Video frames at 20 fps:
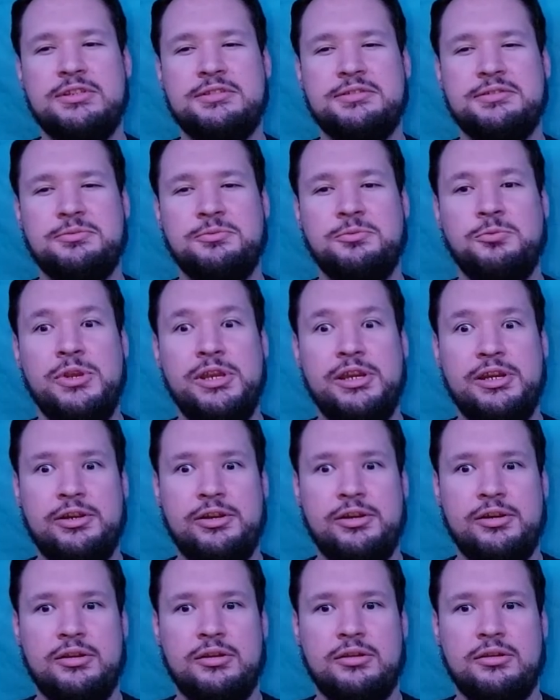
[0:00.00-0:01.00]

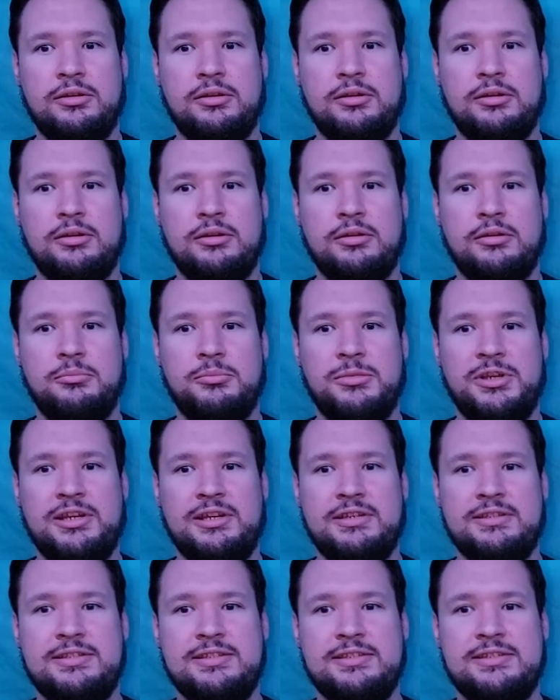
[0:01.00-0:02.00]
weird
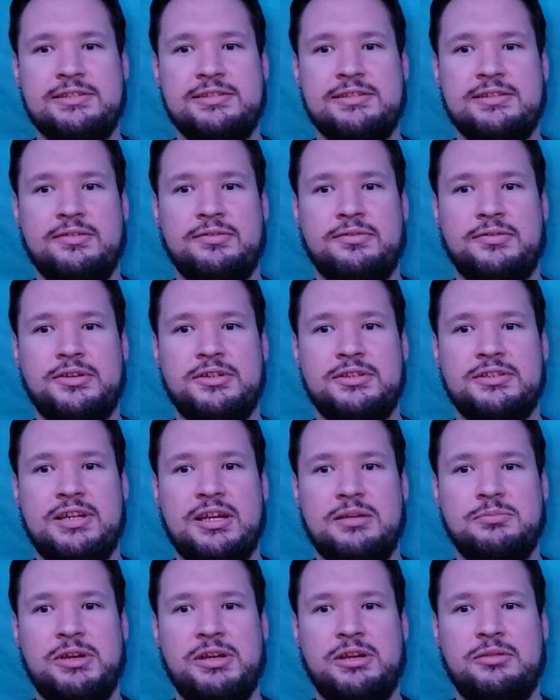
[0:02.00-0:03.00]
because this is the first
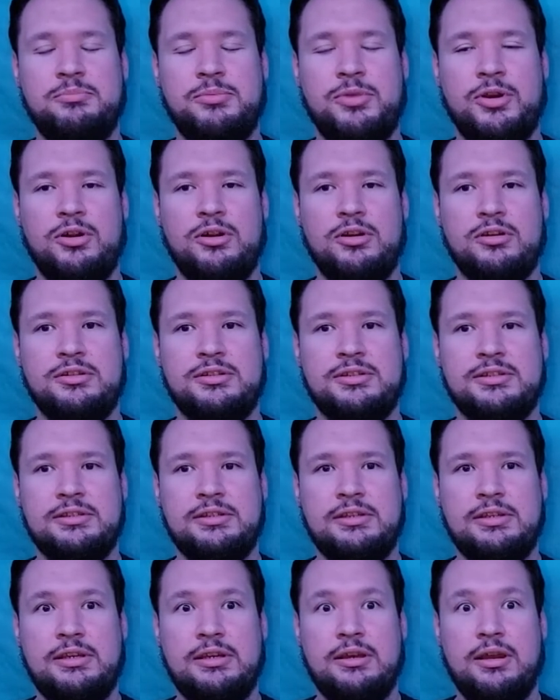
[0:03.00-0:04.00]
time I'd parked
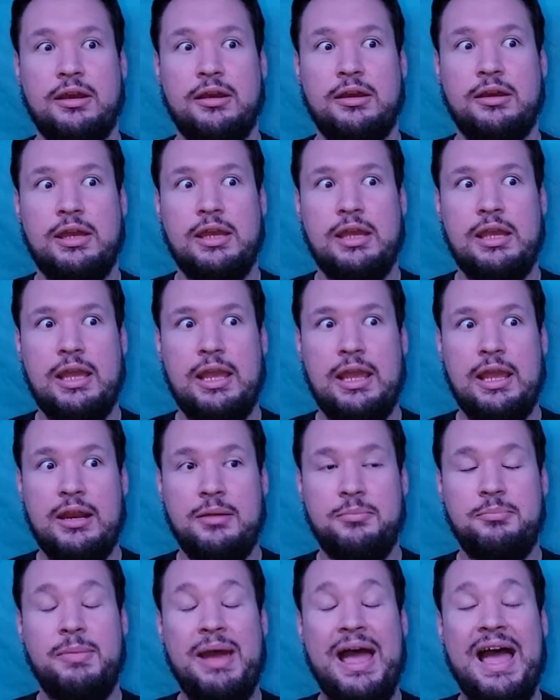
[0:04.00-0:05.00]
in
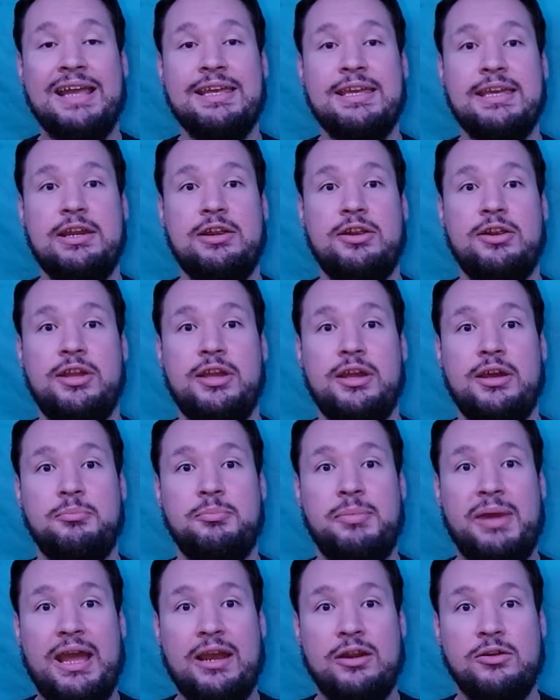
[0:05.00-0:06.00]
a back area,
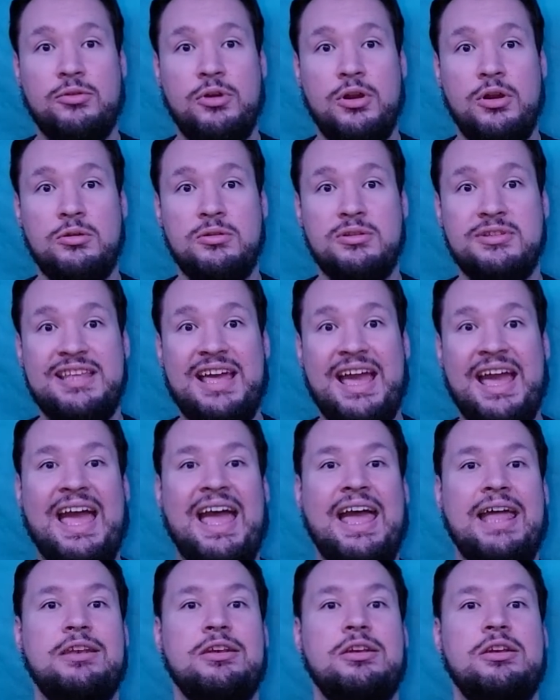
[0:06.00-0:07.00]
back roads that
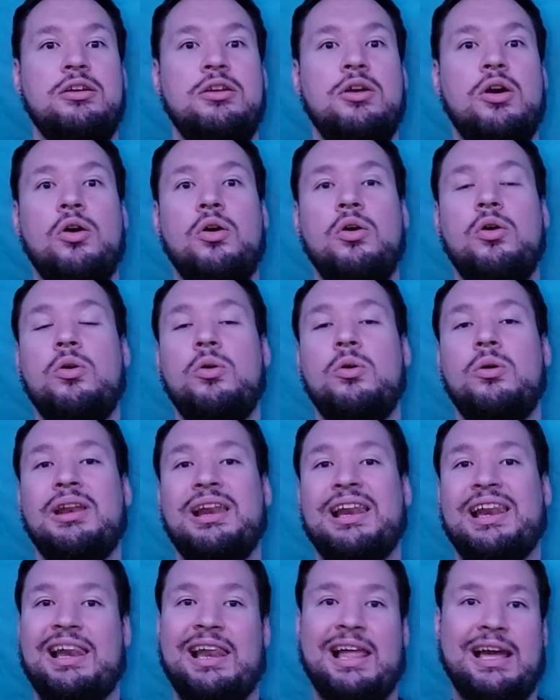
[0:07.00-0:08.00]
had no
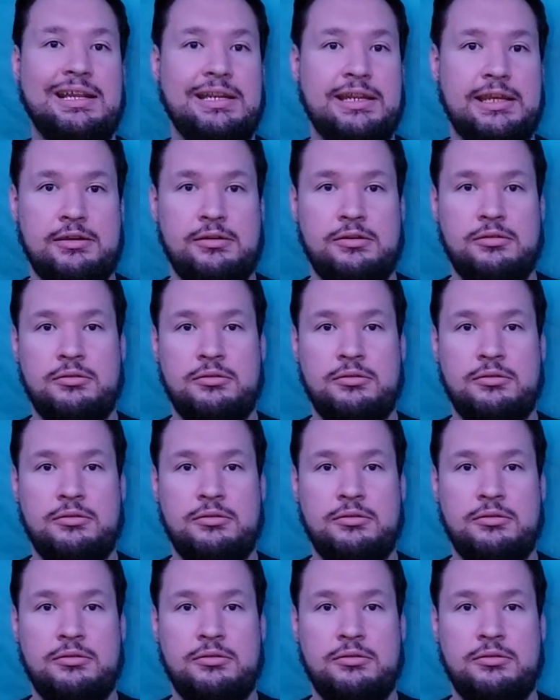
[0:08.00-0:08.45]
lighting.